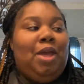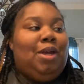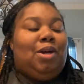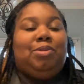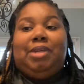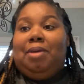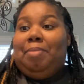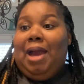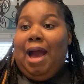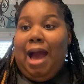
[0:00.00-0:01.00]
Go take
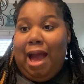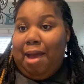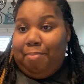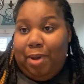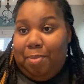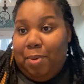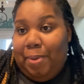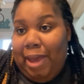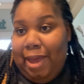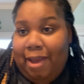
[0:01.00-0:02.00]
me a hot bubble
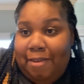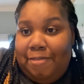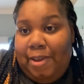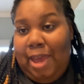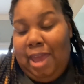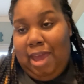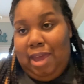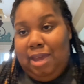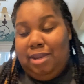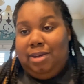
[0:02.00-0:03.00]
bath
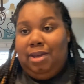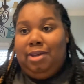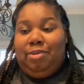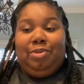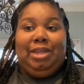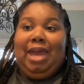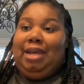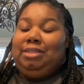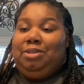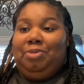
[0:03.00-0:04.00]
and
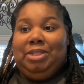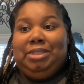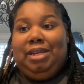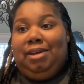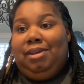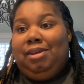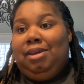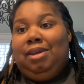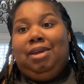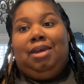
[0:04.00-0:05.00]
relax the rest of the
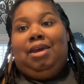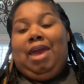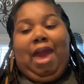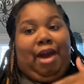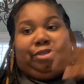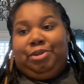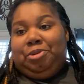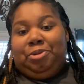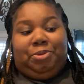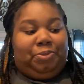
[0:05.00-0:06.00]

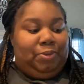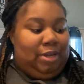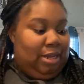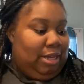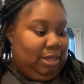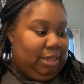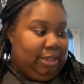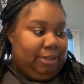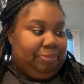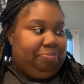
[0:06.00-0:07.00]
afternoon.
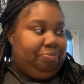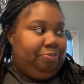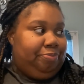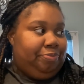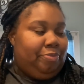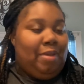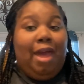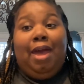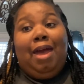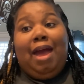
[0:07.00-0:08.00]
Um,
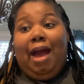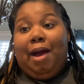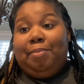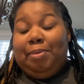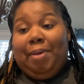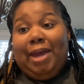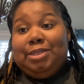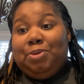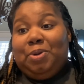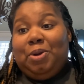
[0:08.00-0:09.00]
I'll be back
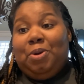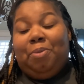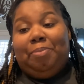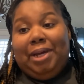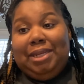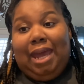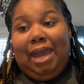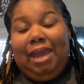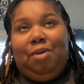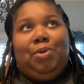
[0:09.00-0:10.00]
to work on
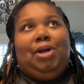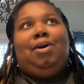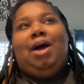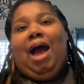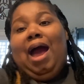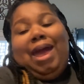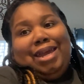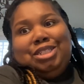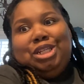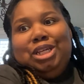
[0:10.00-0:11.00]
Monday. Well, I
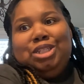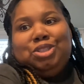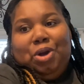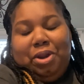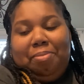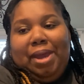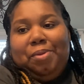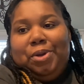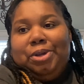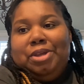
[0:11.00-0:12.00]
actually started back
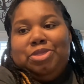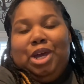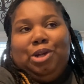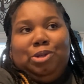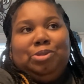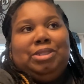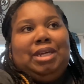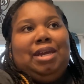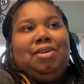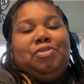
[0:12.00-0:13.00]
working
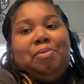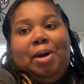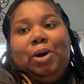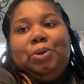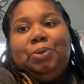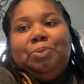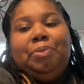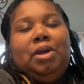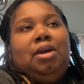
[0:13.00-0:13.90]
Thursday from home.